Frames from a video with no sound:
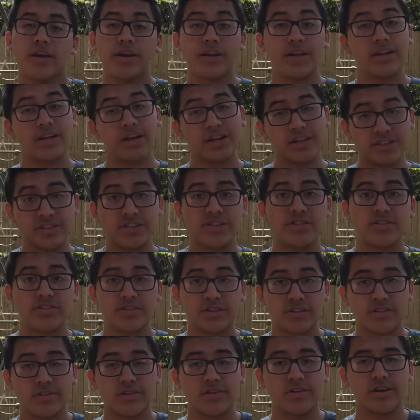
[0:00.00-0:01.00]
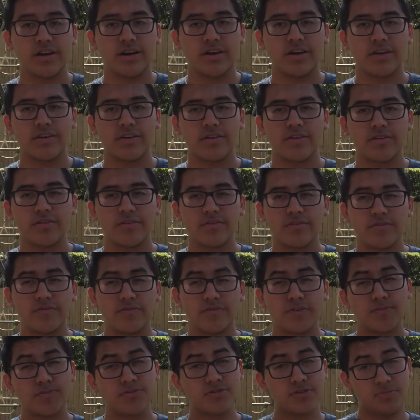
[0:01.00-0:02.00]
and in 1969,
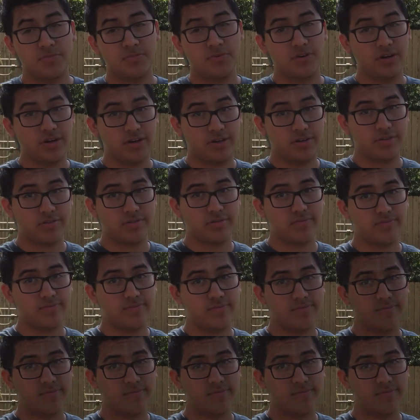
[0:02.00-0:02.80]
from somewhere else.